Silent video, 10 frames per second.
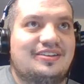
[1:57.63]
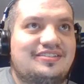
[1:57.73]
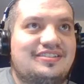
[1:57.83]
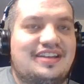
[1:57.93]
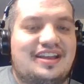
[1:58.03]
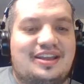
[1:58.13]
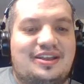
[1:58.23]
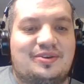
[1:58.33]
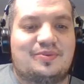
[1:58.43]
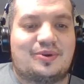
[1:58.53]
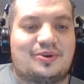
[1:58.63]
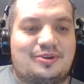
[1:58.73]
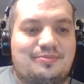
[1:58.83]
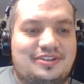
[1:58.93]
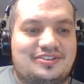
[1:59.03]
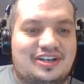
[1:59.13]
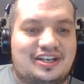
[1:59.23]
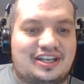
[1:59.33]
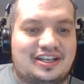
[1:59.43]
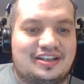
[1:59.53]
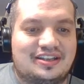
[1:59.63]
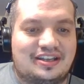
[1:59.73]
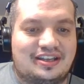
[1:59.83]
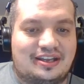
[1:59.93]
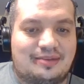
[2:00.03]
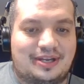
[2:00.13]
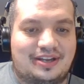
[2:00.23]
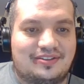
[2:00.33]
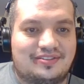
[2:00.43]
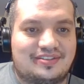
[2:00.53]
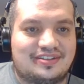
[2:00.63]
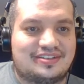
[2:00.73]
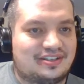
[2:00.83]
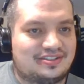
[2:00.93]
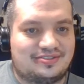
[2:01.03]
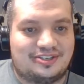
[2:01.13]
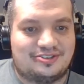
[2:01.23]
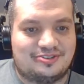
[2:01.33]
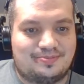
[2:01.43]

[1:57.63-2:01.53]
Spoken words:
today we're going to be talking about the Texas Rangers